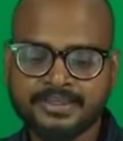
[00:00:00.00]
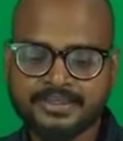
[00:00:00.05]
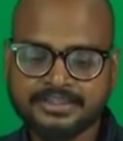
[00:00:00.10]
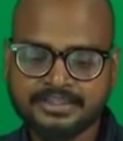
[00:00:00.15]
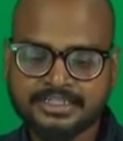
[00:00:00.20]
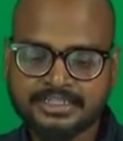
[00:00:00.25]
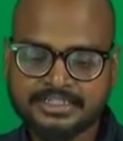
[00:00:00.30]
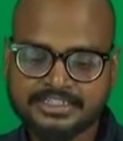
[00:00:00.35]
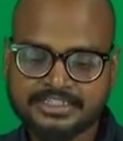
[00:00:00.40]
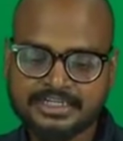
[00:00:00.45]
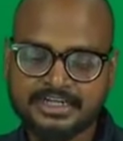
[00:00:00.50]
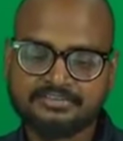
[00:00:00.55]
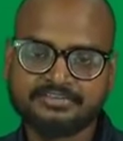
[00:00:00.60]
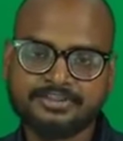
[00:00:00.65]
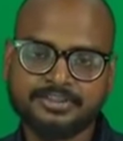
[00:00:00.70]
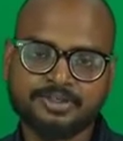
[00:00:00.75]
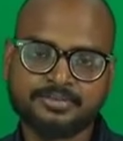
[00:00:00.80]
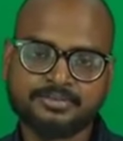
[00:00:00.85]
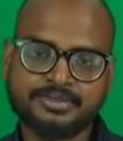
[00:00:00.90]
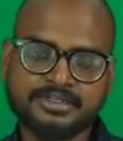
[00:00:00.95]
Then start with
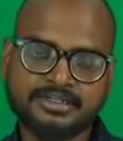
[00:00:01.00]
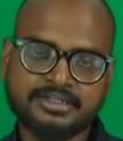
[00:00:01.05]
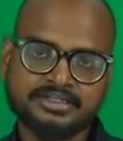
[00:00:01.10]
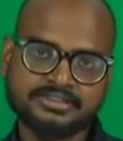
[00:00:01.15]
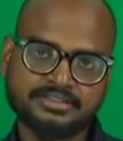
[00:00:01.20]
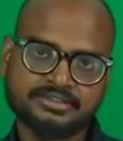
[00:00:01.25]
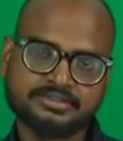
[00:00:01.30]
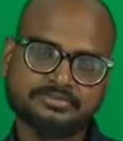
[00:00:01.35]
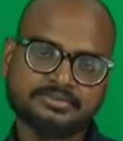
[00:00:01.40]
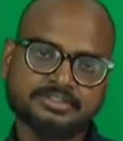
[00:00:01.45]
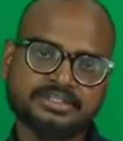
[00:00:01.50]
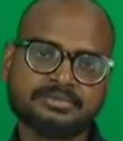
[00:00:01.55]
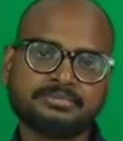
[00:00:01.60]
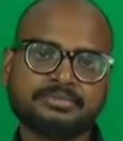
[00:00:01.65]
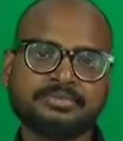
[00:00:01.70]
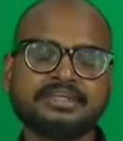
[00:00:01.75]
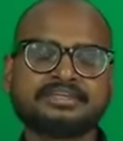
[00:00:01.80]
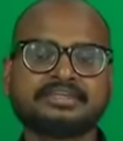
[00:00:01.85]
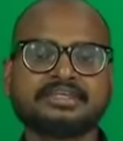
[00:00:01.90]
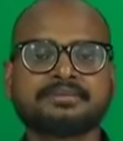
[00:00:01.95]
nomenclature. So,
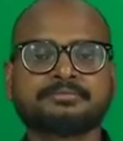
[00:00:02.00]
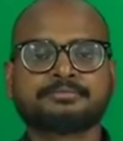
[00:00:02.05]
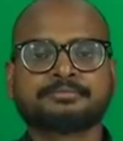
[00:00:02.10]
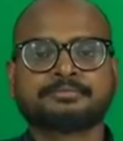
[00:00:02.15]
basic